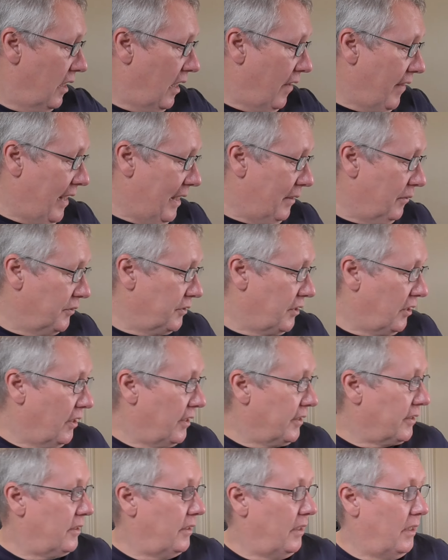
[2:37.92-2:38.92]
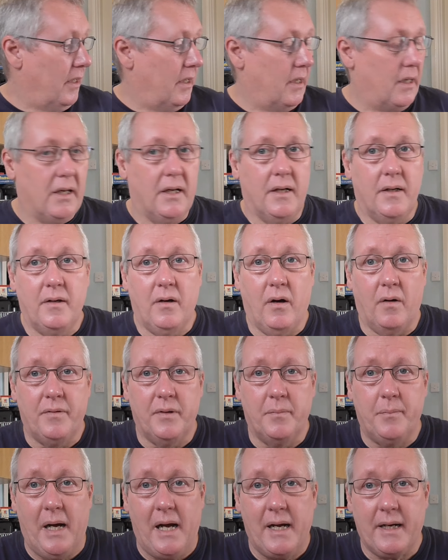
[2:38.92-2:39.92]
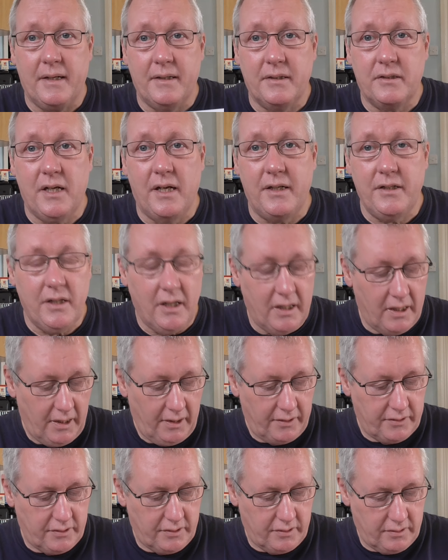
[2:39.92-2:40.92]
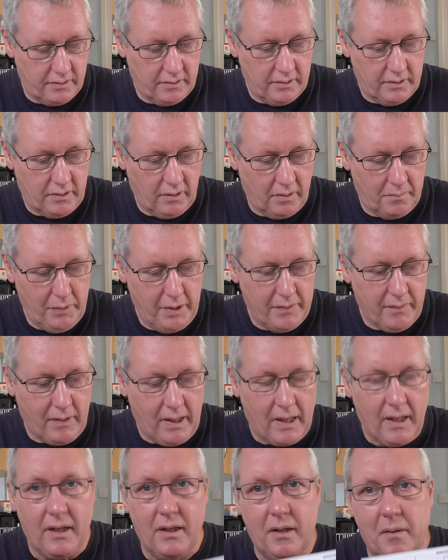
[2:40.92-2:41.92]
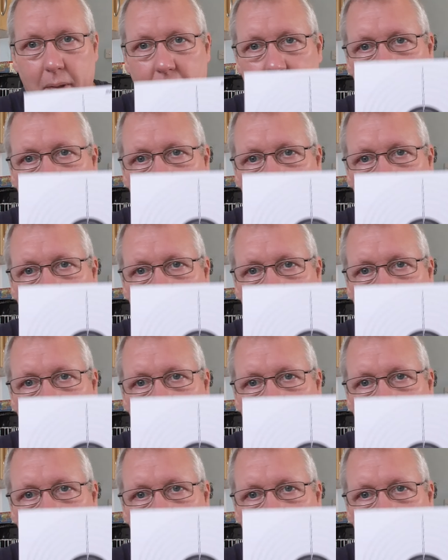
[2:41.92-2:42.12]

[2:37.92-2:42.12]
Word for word: and that was like uh, off a bag at 10 yards so I am moving around a little